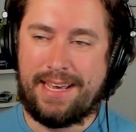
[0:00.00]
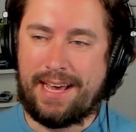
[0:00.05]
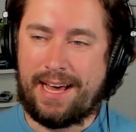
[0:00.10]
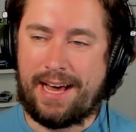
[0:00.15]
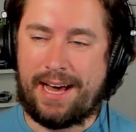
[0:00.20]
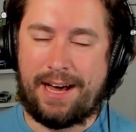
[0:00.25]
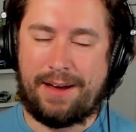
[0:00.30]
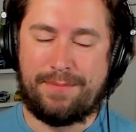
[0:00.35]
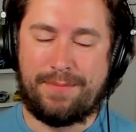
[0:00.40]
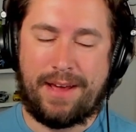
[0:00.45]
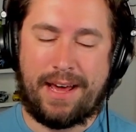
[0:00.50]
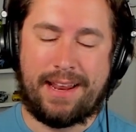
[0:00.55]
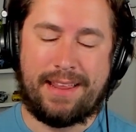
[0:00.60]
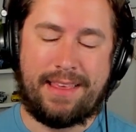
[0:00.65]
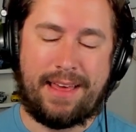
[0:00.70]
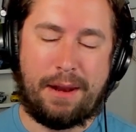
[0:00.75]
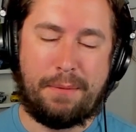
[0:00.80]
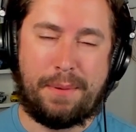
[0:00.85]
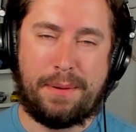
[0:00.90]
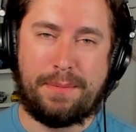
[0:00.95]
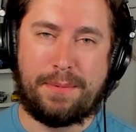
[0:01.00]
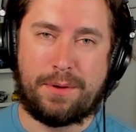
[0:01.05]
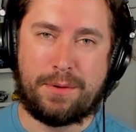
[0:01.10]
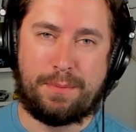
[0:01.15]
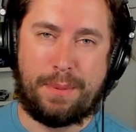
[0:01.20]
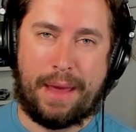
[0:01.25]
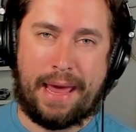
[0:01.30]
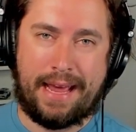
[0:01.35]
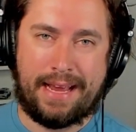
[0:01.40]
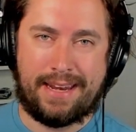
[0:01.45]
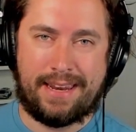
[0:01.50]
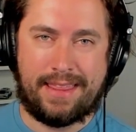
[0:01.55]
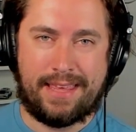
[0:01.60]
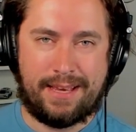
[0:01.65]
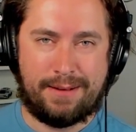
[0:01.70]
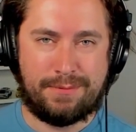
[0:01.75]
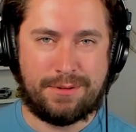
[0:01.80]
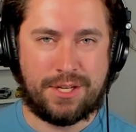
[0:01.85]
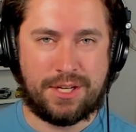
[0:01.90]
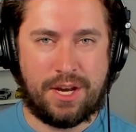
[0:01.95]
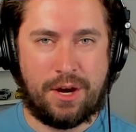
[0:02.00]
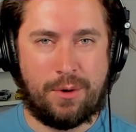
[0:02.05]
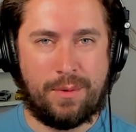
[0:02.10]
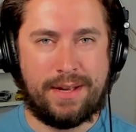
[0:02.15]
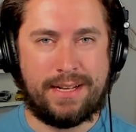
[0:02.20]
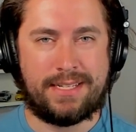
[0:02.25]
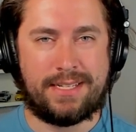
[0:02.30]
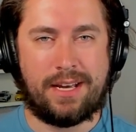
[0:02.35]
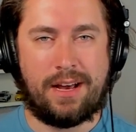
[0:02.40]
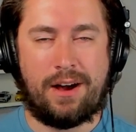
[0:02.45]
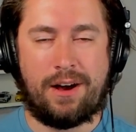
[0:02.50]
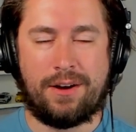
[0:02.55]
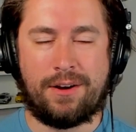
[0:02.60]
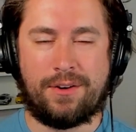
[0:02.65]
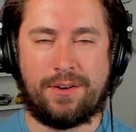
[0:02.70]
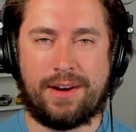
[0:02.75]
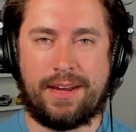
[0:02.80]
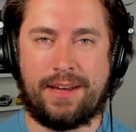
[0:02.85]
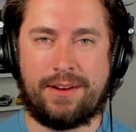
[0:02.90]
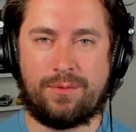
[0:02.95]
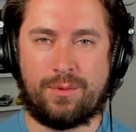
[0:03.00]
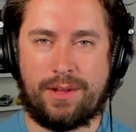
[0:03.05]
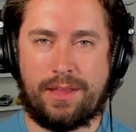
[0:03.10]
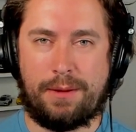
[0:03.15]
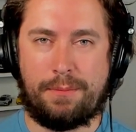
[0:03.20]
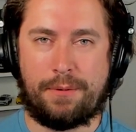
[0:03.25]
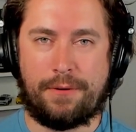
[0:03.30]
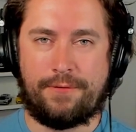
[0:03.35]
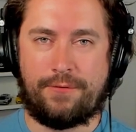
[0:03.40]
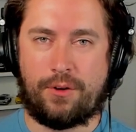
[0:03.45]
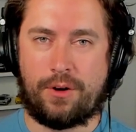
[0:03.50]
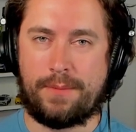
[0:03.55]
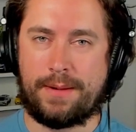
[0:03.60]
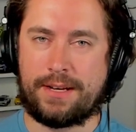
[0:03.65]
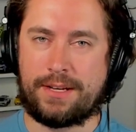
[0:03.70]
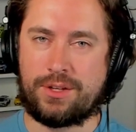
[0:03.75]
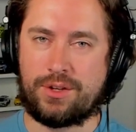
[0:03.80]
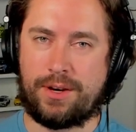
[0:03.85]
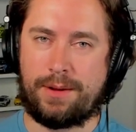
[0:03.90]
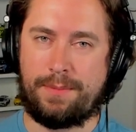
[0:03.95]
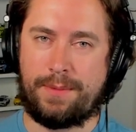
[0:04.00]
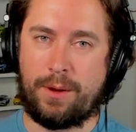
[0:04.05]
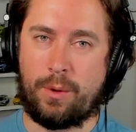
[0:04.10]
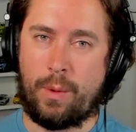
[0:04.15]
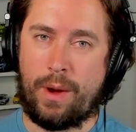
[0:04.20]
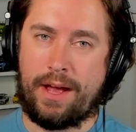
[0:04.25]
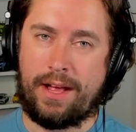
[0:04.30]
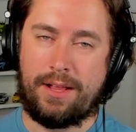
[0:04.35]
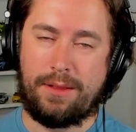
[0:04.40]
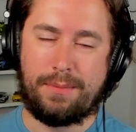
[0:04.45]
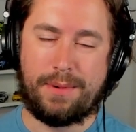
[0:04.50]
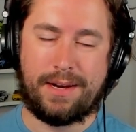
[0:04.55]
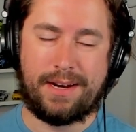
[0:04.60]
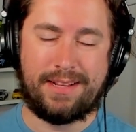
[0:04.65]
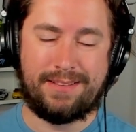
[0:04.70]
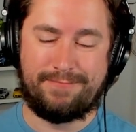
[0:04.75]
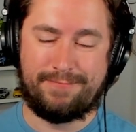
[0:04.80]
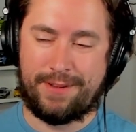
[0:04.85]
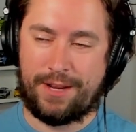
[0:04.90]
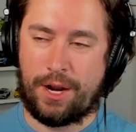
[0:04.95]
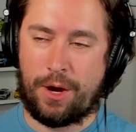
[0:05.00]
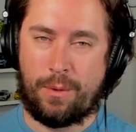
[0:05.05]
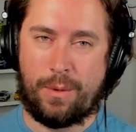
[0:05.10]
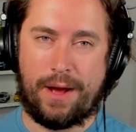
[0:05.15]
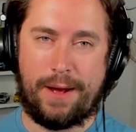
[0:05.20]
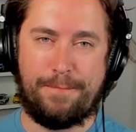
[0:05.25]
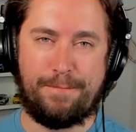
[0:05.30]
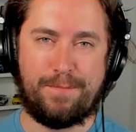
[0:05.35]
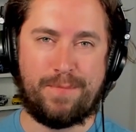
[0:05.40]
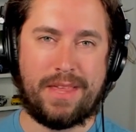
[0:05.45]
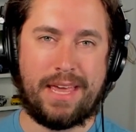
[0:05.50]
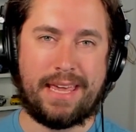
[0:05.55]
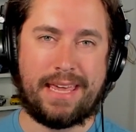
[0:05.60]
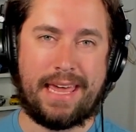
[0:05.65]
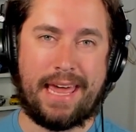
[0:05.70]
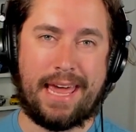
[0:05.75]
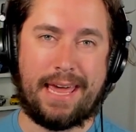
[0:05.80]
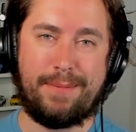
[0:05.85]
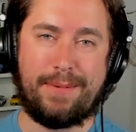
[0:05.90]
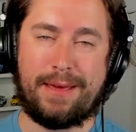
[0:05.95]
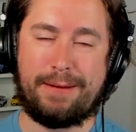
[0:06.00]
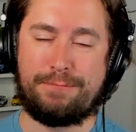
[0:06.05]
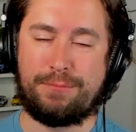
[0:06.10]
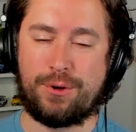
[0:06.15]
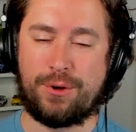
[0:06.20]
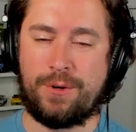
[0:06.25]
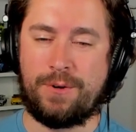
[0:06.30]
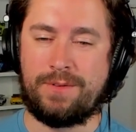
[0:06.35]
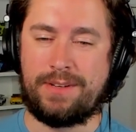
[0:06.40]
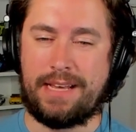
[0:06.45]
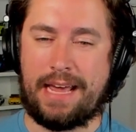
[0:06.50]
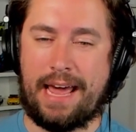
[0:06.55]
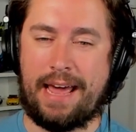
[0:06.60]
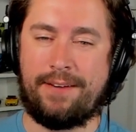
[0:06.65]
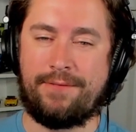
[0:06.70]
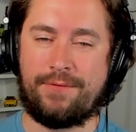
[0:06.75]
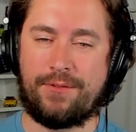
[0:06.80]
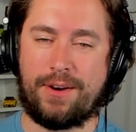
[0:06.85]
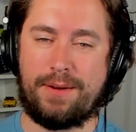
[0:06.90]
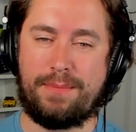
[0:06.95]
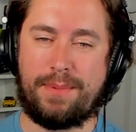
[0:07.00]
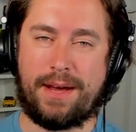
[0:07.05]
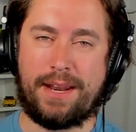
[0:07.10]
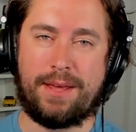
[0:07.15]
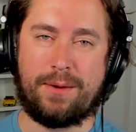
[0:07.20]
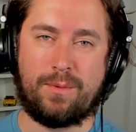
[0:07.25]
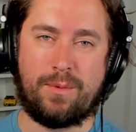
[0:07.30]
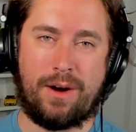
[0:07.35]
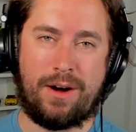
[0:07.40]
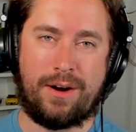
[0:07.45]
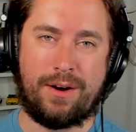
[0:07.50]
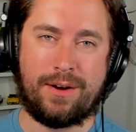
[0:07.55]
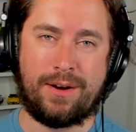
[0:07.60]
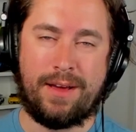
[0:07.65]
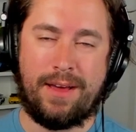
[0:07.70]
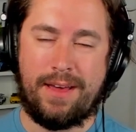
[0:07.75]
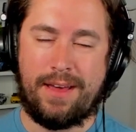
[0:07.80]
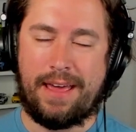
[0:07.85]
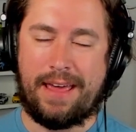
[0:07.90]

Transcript: Not a lot of people pegged them to go into Hungary and really perform extremely well, but you know what? They came and proved everybody wrong.